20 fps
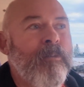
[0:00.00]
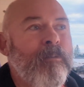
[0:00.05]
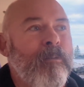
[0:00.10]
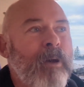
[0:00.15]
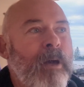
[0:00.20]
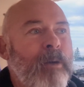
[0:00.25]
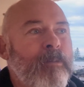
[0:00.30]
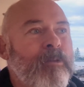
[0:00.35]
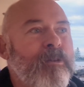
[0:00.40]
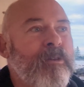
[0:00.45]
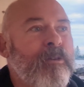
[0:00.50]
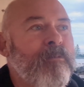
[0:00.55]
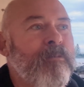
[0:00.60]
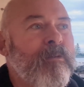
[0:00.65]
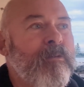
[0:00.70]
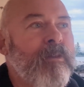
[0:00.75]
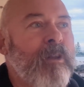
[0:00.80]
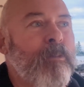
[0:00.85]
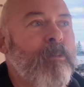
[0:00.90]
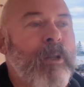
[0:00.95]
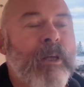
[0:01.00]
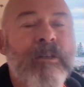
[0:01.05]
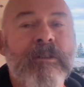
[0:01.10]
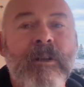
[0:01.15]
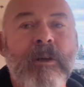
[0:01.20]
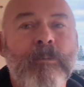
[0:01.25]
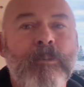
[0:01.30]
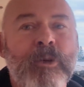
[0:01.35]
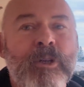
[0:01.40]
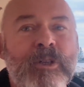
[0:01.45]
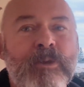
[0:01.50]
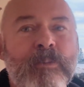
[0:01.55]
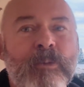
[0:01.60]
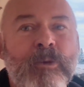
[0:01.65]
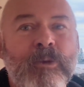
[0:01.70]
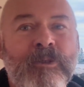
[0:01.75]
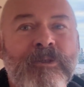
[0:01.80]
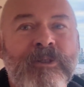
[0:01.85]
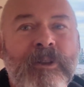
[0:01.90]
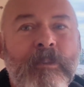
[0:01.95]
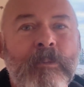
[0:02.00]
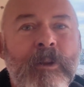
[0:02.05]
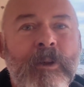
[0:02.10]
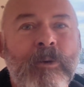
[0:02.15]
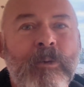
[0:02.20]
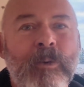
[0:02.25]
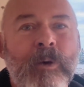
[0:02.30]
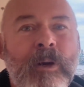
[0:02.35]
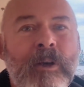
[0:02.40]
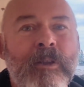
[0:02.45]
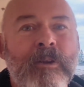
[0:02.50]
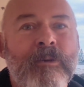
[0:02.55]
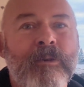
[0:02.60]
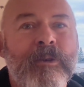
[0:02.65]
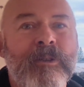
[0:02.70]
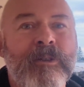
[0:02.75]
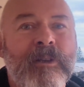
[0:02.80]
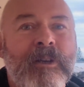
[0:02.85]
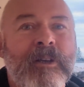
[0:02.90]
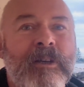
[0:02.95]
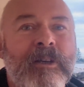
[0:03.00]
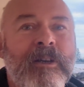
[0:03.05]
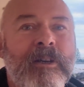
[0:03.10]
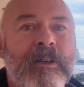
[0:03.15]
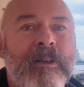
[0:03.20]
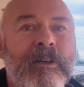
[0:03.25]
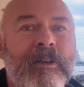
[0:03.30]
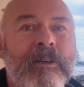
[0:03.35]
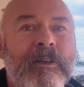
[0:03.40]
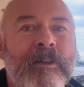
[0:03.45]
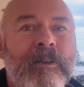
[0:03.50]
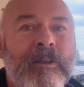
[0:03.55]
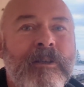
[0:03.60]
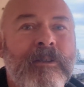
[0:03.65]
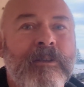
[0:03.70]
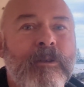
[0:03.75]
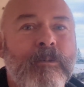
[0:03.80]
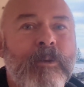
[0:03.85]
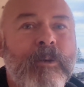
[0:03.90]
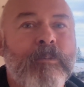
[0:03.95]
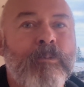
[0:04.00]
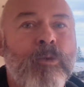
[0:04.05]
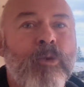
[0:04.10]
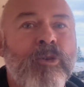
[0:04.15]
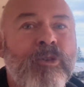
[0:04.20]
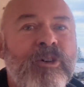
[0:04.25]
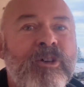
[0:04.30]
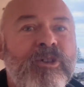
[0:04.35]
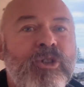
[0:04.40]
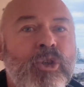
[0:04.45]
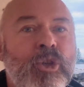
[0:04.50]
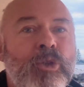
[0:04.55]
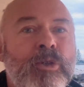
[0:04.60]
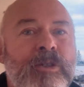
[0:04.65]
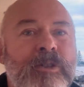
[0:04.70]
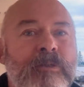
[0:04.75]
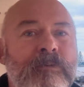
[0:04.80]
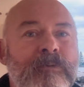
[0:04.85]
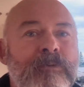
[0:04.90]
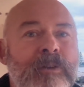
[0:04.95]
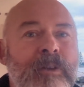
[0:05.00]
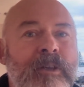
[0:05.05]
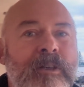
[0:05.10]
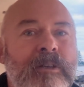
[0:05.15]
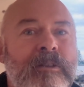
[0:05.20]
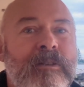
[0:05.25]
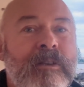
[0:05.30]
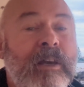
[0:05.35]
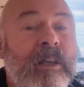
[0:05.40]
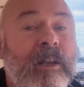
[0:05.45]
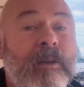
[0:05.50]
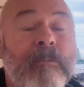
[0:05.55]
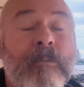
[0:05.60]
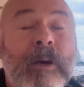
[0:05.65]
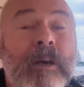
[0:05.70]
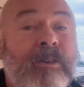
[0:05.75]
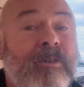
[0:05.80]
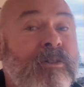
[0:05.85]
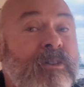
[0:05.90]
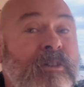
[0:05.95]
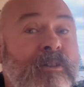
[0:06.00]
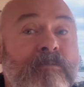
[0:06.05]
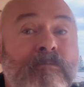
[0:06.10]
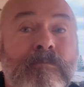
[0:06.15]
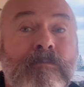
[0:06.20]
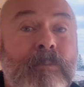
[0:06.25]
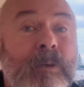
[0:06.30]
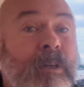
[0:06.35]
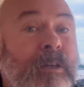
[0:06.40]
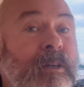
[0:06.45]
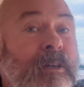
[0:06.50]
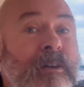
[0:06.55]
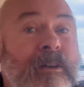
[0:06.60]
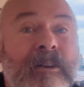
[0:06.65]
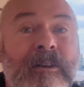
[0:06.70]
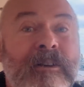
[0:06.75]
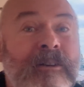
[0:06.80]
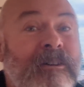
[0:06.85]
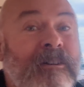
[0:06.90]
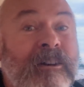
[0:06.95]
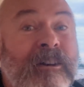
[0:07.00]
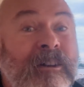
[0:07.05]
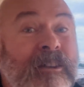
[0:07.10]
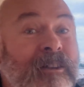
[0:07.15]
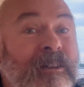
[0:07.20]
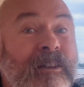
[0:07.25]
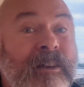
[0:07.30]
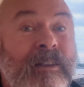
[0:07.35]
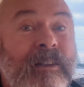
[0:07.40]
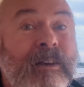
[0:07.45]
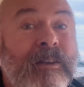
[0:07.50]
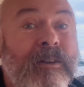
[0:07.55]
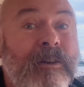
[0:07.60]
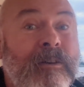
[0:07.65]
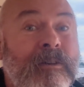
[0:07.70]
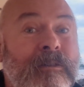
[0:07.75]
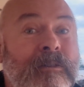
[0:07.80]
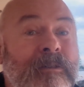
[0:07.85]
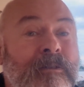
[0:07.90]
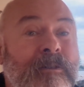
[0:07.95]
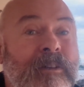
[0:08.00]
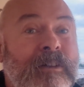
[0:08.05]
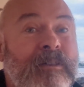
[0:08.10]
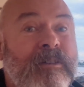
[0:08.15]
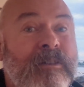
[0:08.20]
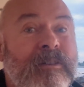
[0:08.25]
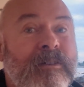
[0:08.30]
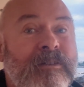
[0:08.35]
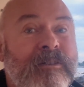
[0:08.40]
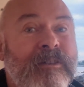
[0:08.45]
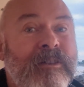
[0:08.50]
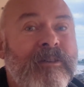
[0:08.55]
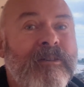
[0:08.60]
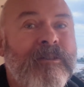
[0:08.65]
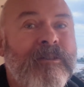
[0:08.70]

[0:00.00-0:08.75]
perhaps in a place like Brisbane or something where there is a little bit more choice of things, and it may just be that they don't exist.